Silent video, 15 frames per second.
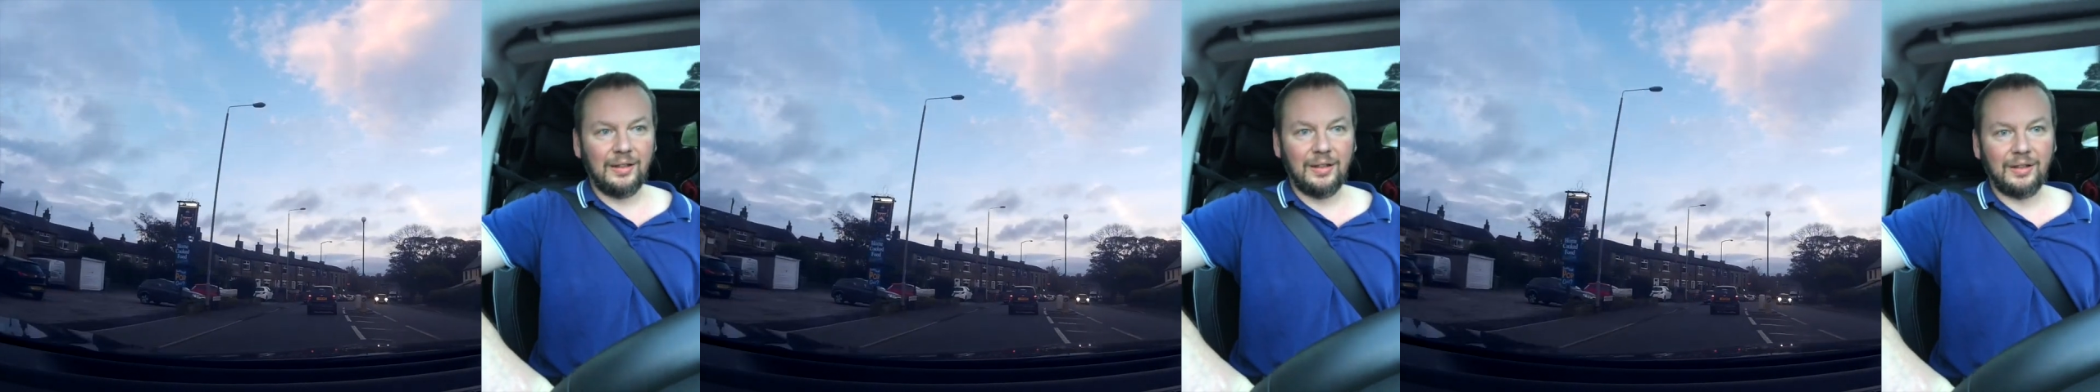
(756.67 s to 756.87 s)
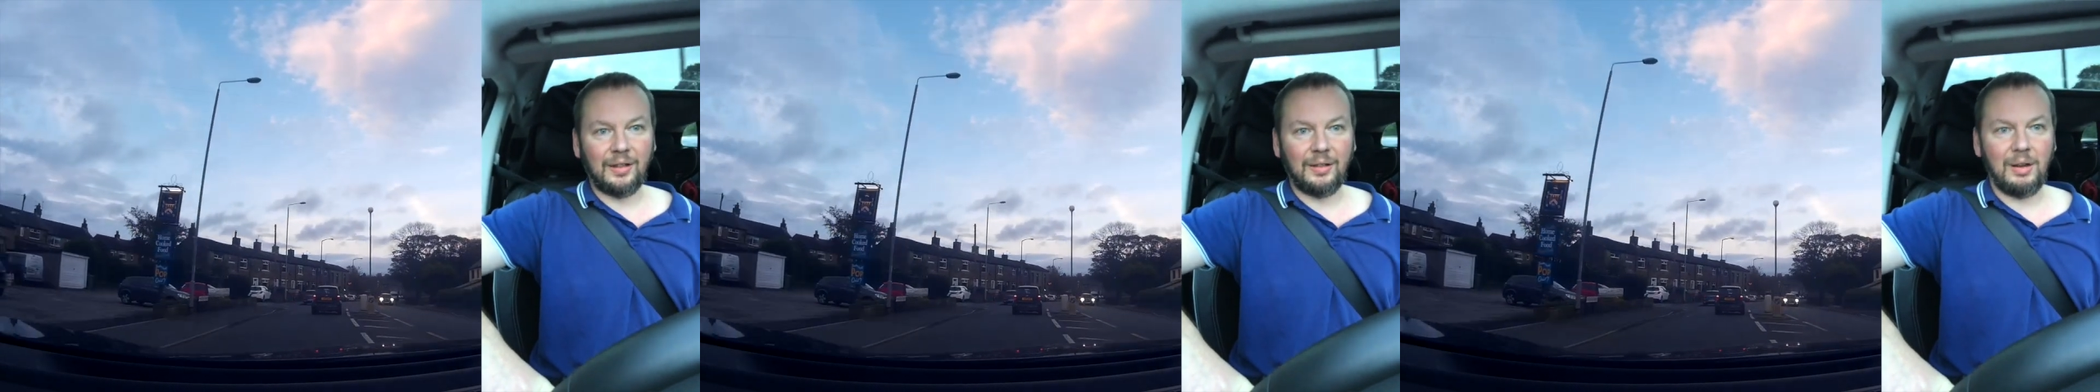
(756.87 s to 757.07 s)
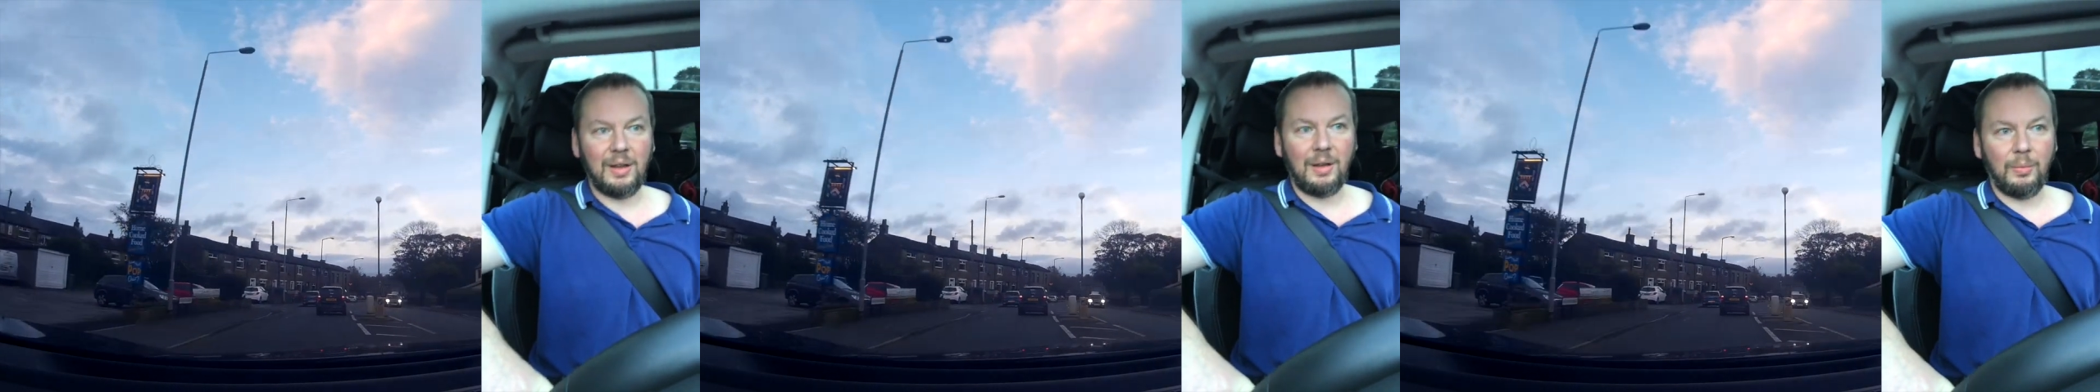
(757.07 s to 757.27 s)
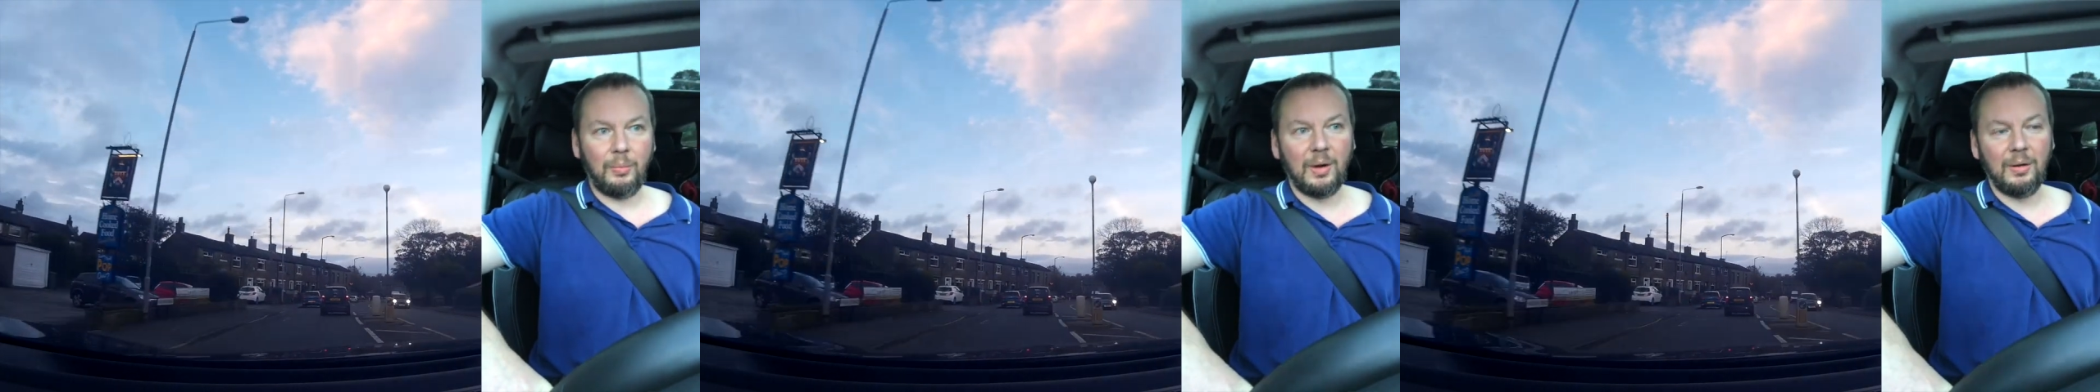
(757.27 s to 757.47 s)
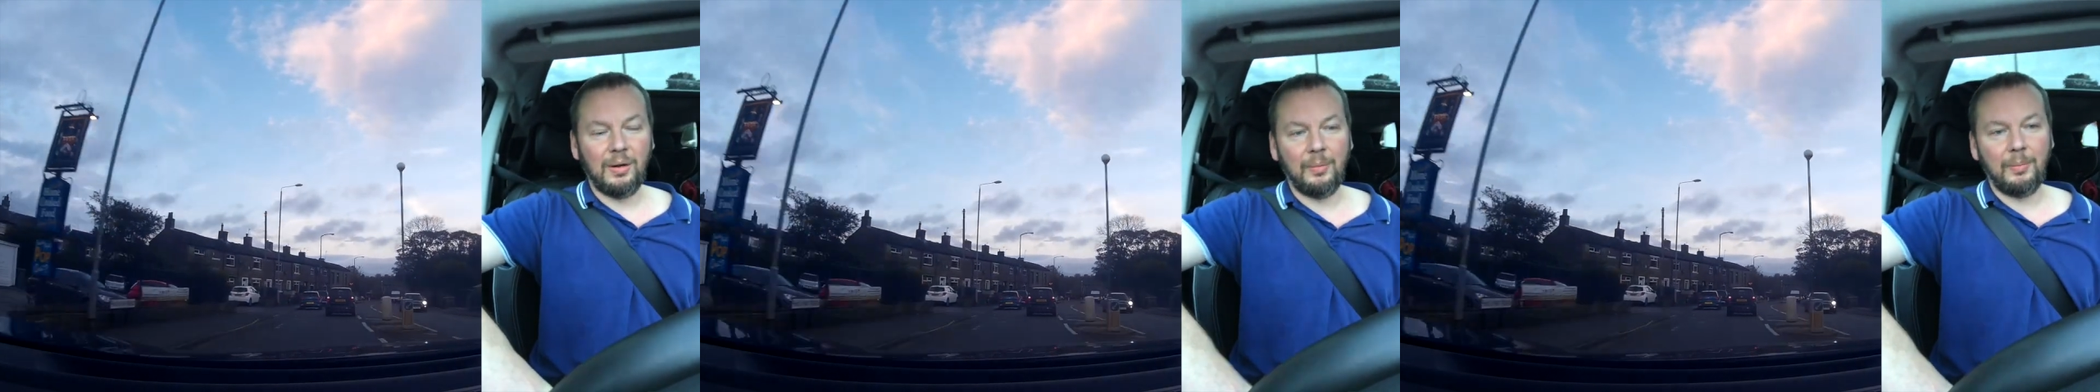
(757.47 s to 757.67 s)
so it
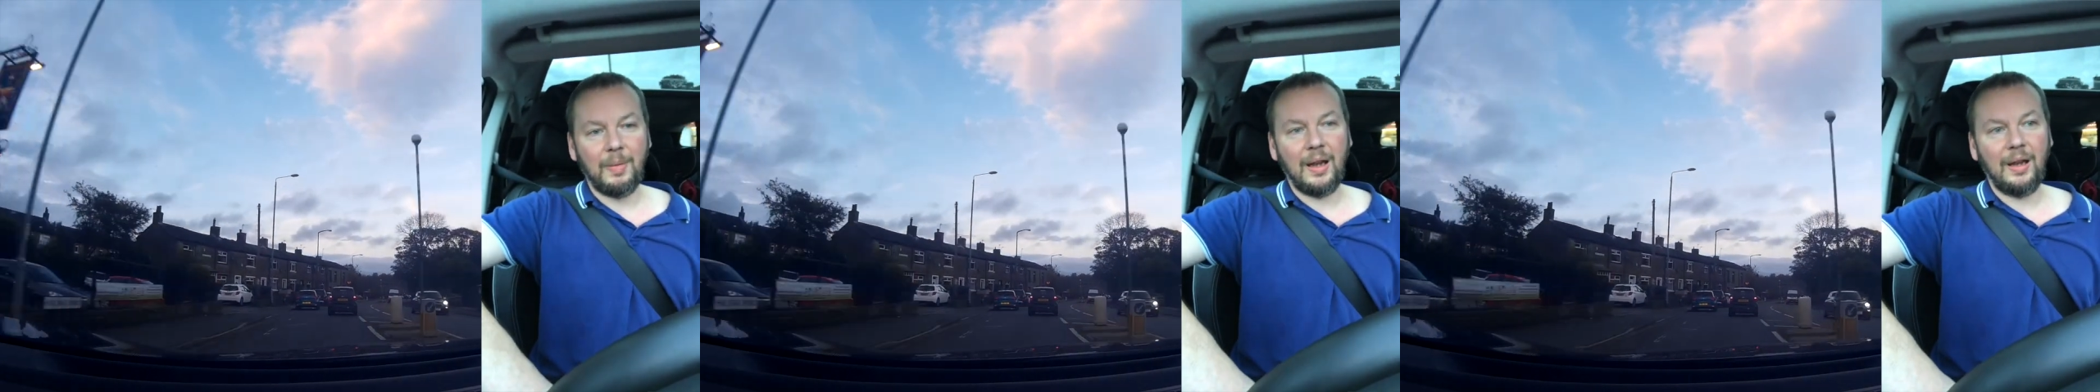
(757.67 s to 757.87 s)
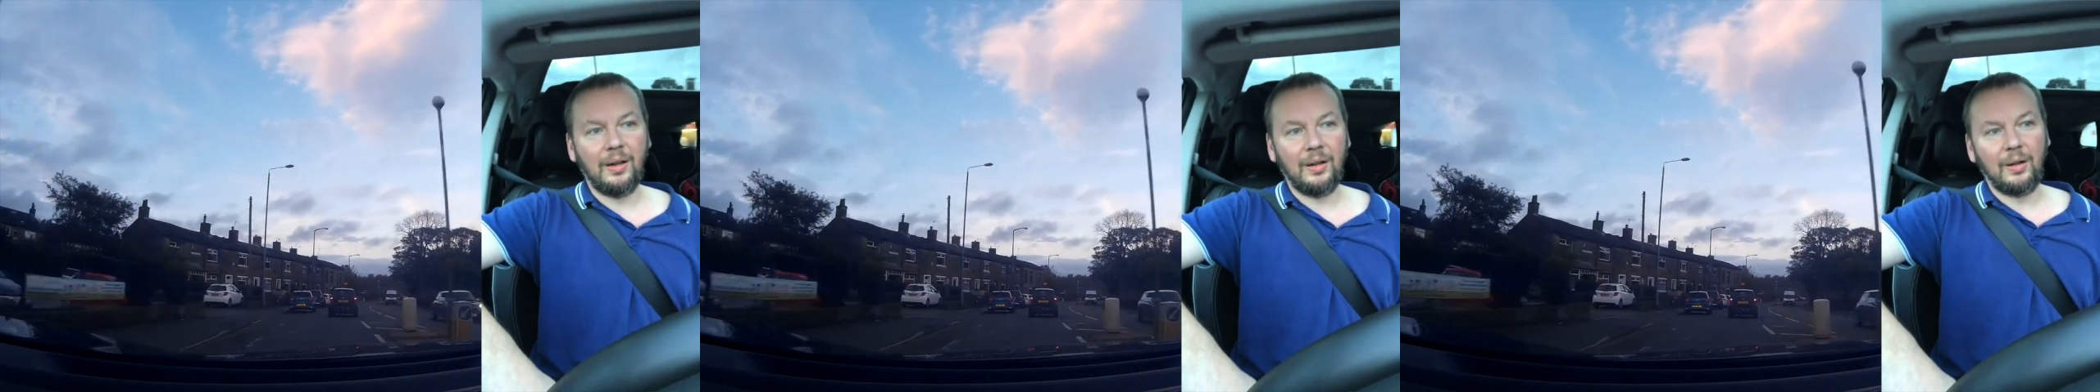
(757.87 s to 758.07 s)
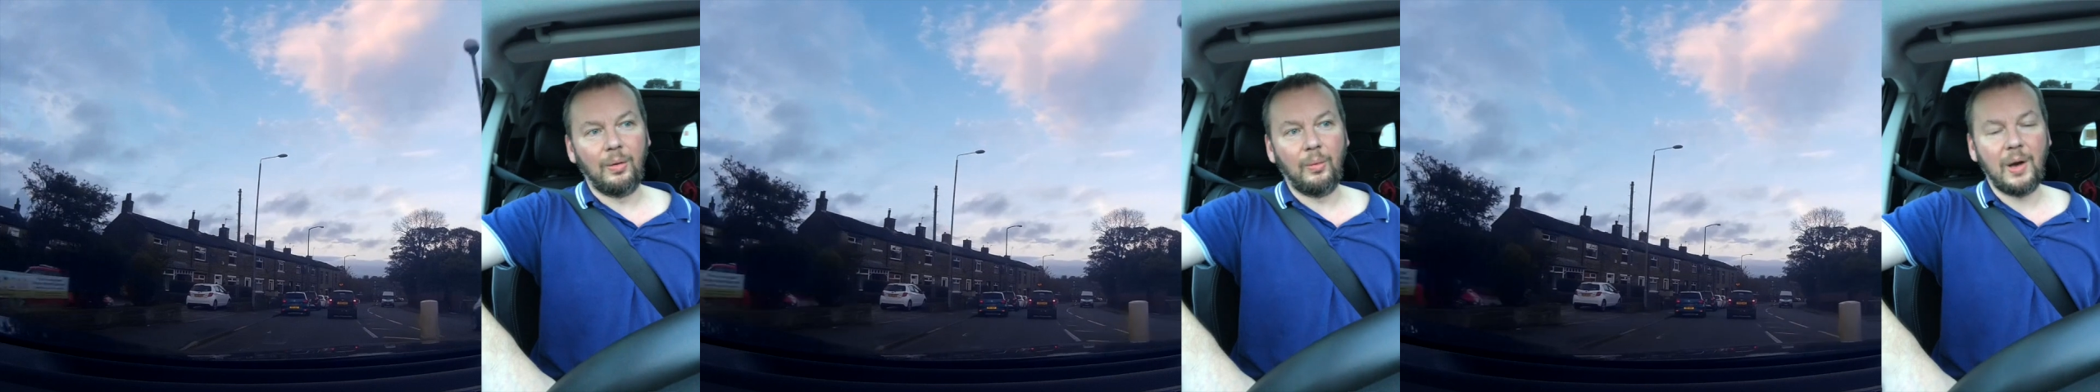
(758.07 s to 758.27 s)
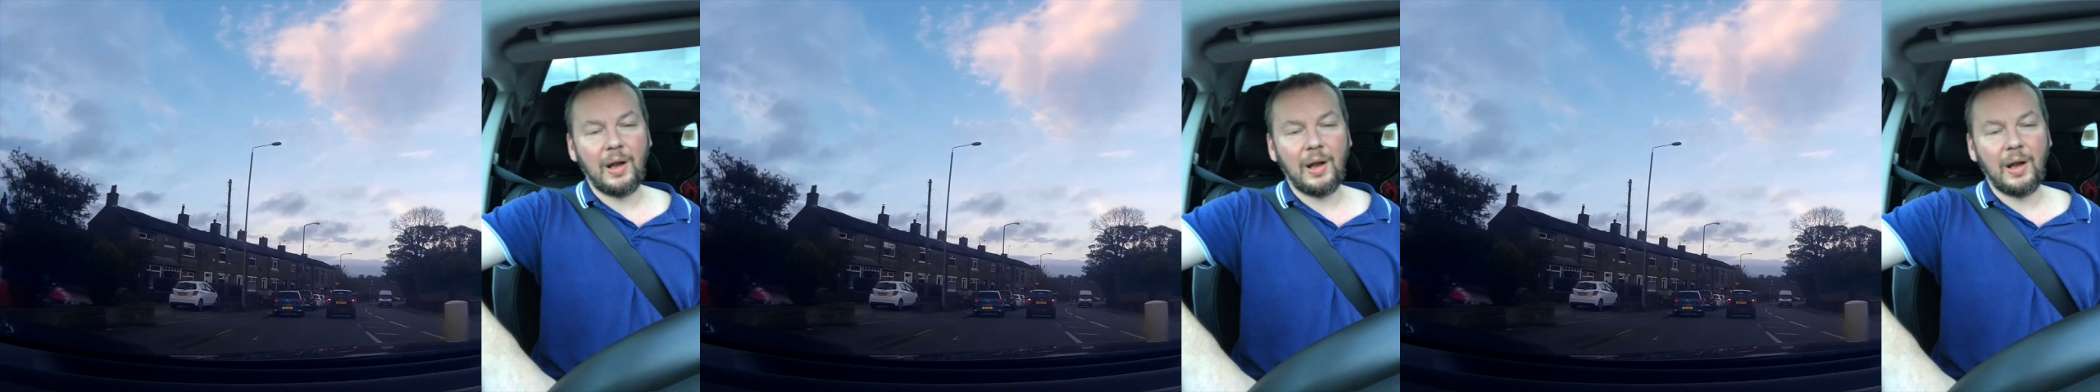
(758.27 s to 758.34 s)
won't have made a lot,